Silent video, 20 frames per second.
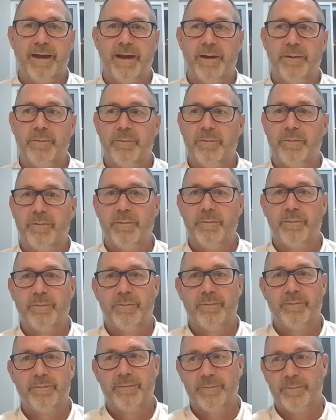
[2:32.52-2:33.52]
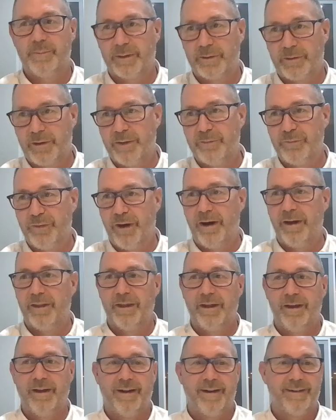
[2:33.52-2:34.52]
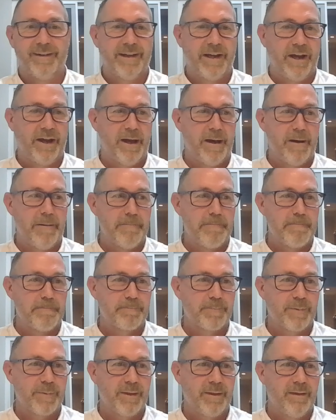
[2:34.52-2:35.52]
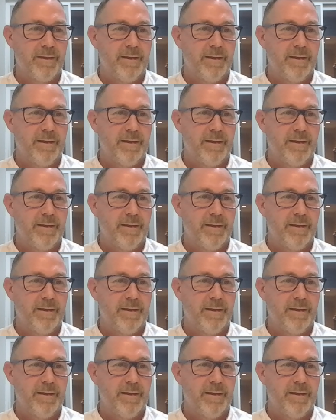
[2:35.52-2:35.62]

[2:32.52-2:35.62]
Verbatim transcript: um, my grandfather, um,